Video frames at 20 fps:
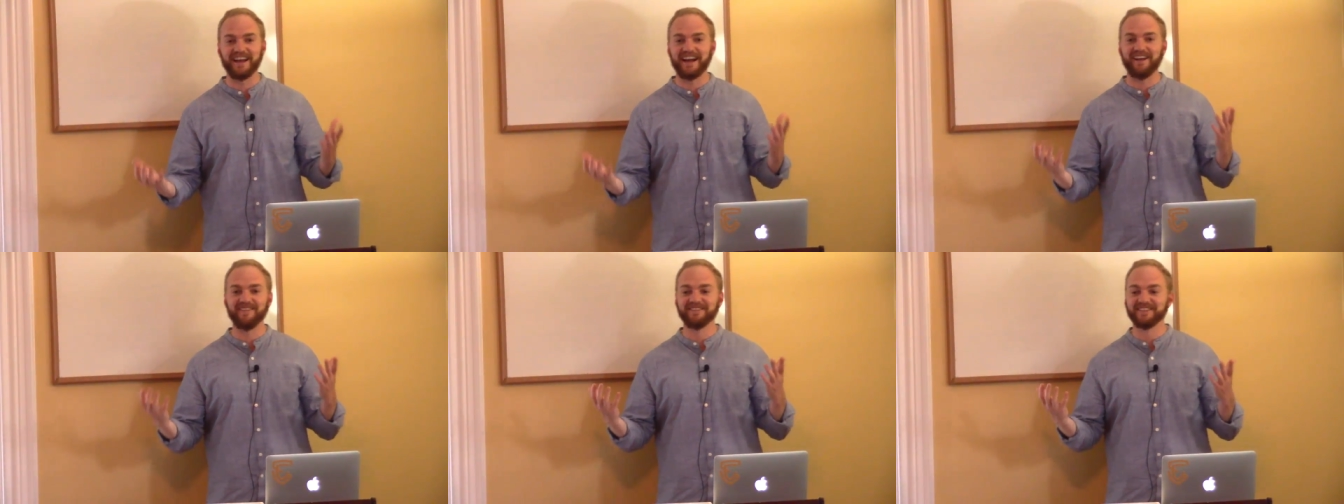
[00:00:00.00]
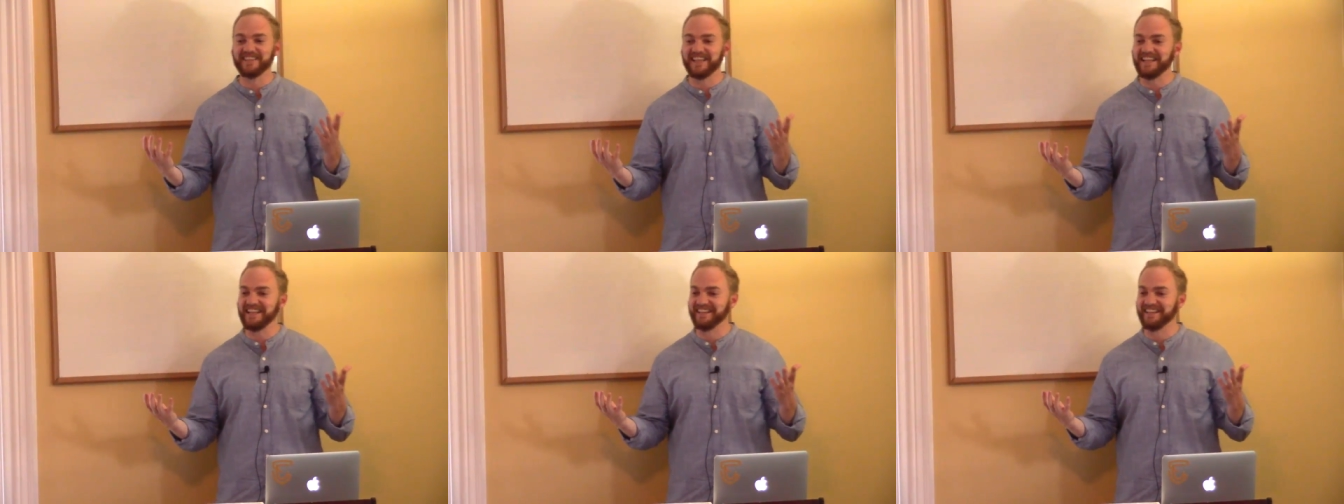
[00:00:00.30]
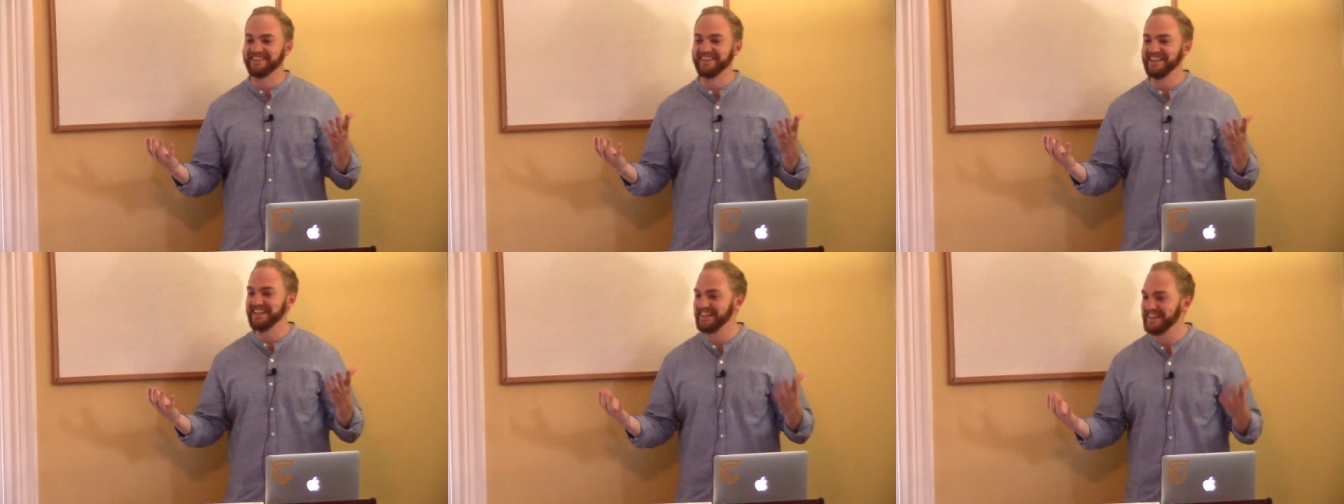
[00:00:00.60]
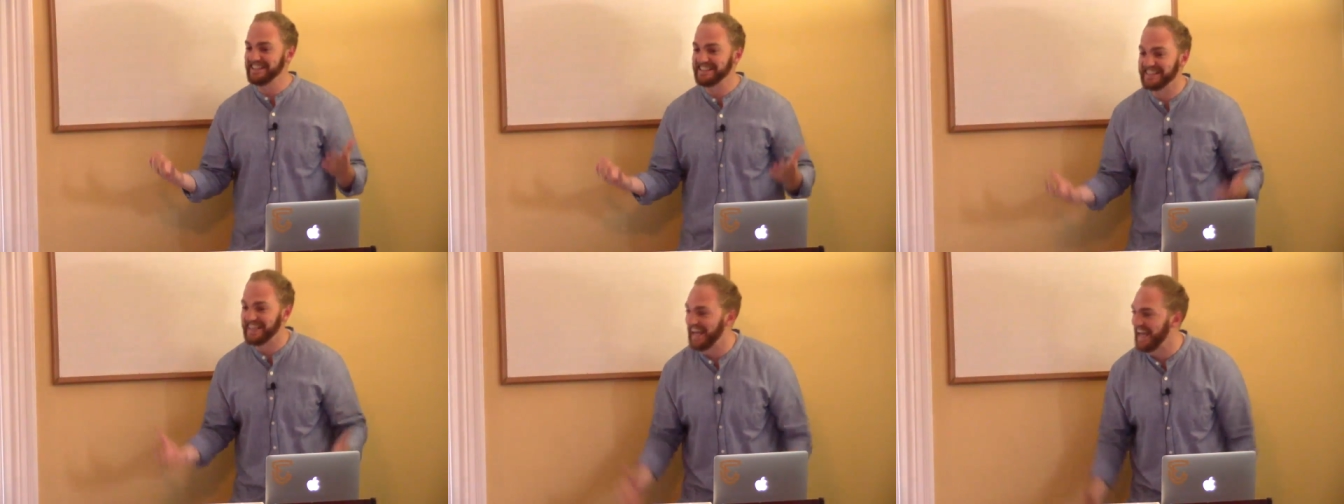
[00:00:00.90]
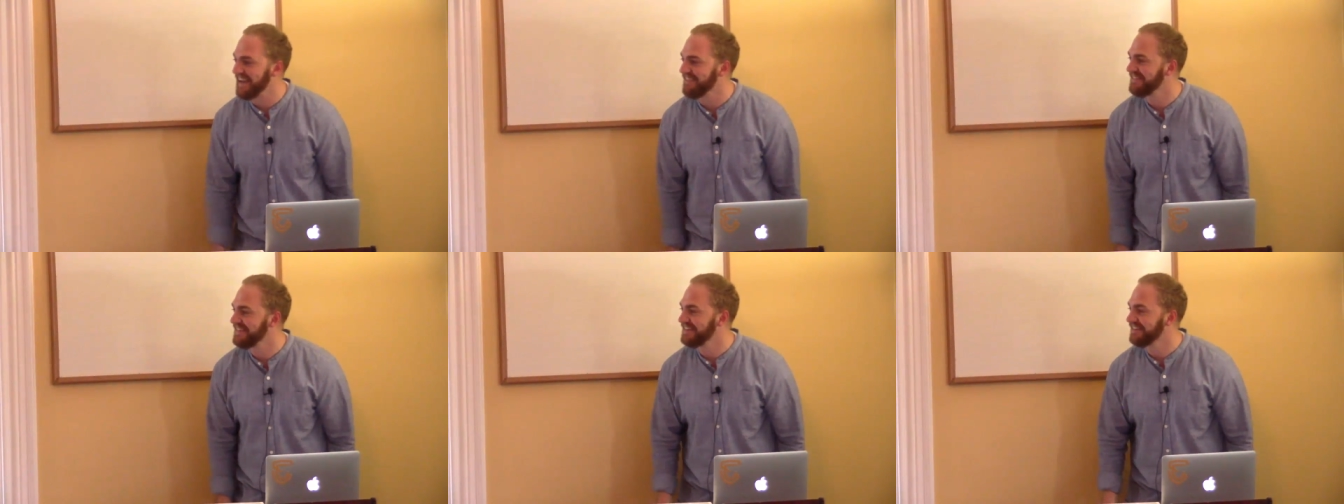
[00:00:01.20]
And I'm sitting here thinking, this
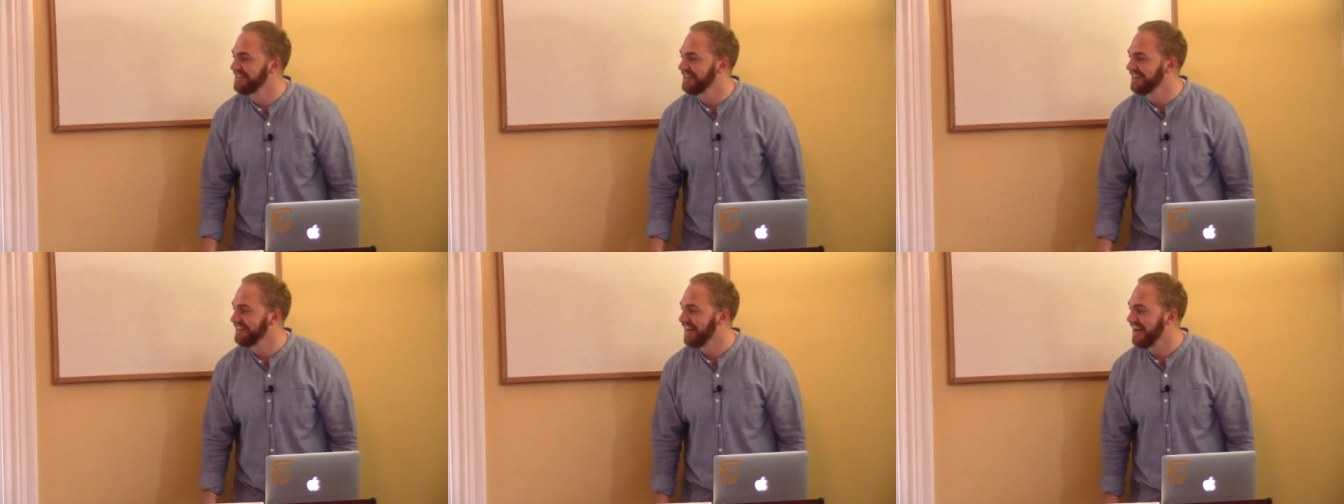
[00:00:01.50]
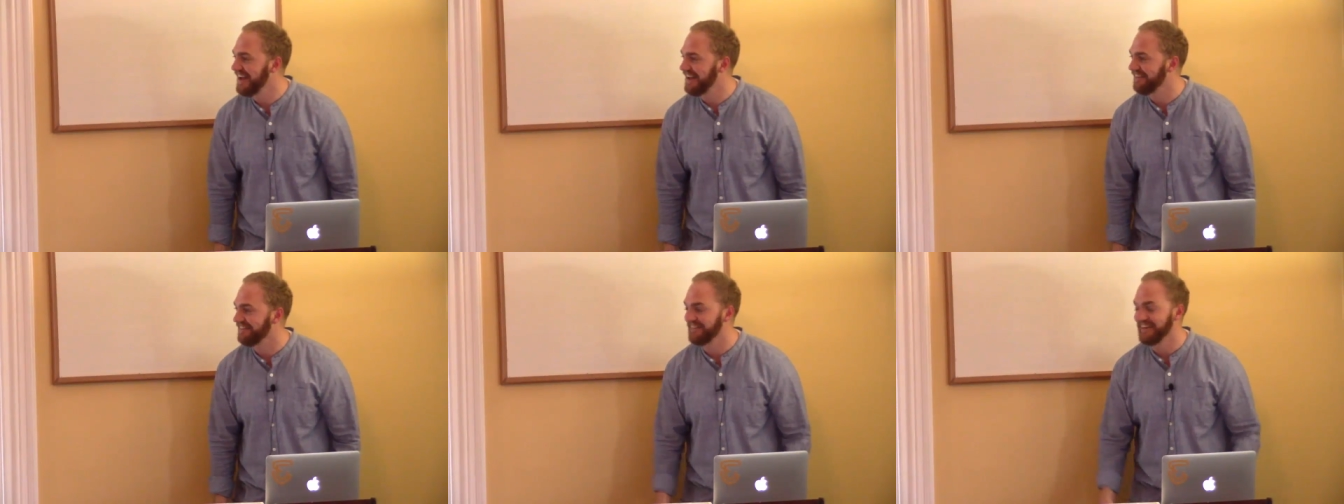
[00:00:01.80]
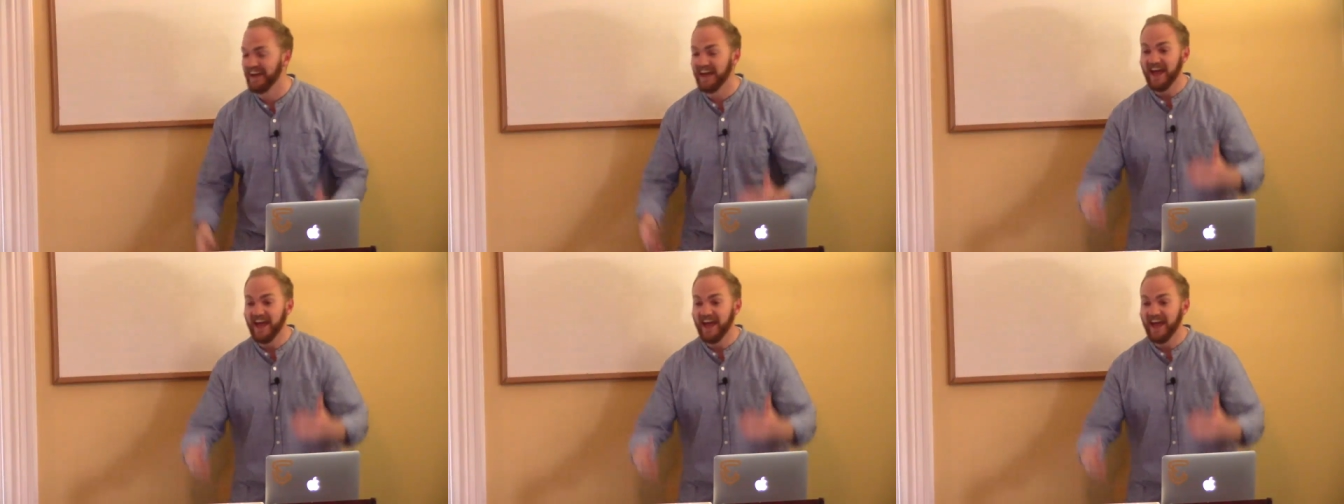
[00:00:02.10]
can't be real life.